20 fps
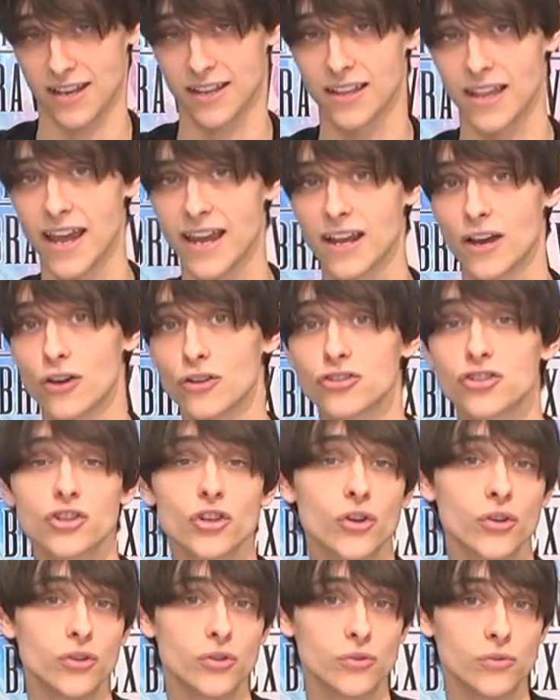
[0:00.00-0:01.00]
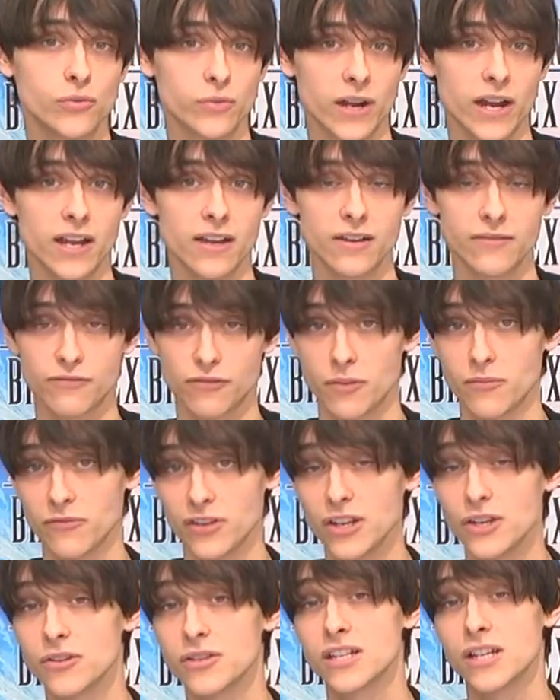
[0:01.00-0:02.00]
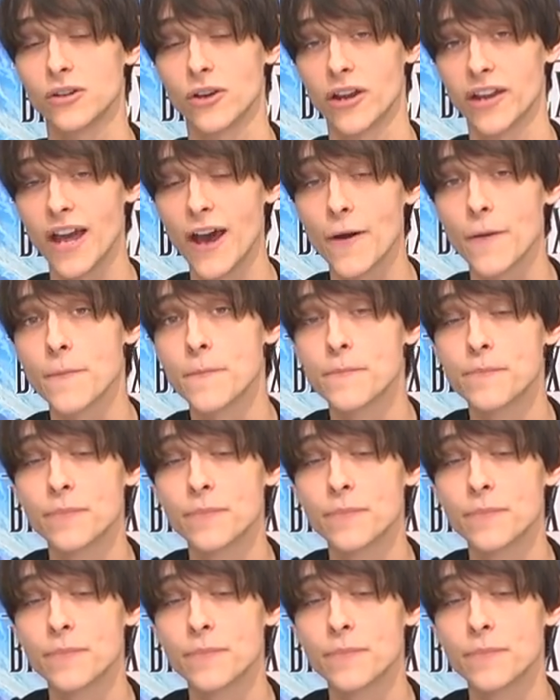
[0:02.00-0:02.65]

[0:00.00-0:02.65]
like I'll show you, right, from videos here on out.